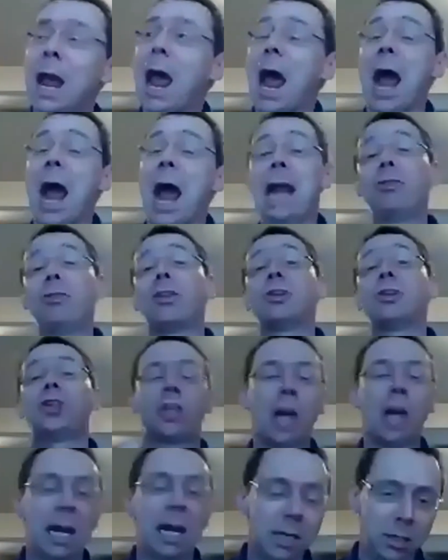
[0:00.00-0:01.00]
And the
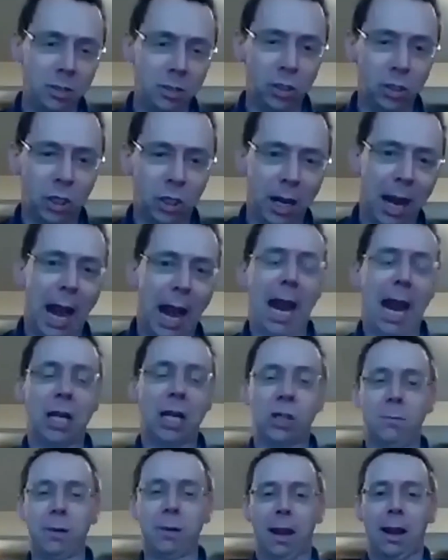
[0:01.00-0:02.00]
change
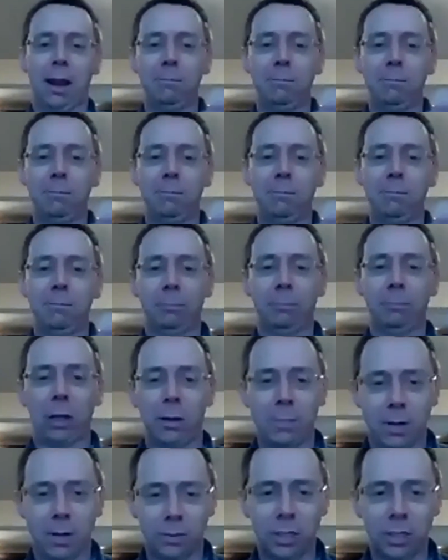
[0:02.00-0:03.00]
actually became
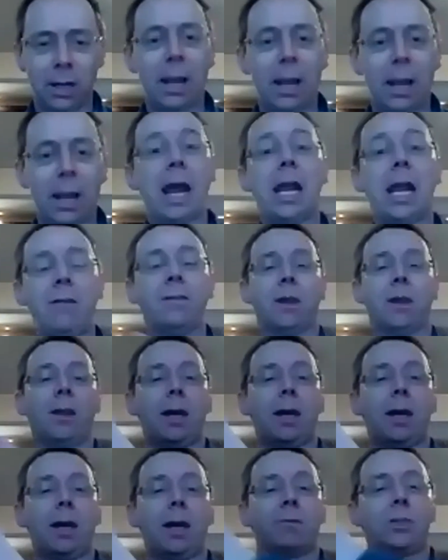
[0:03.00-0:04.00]
permanent, even though there was
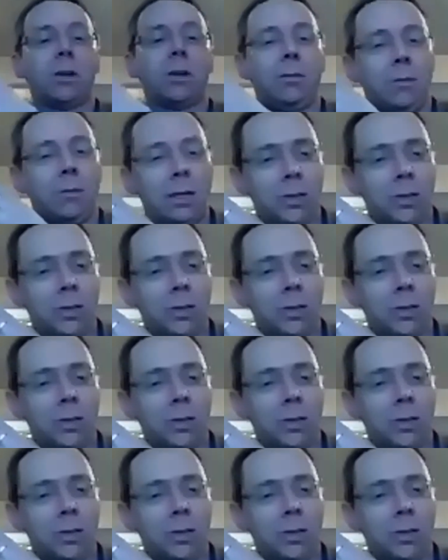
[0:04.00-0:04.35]
no reason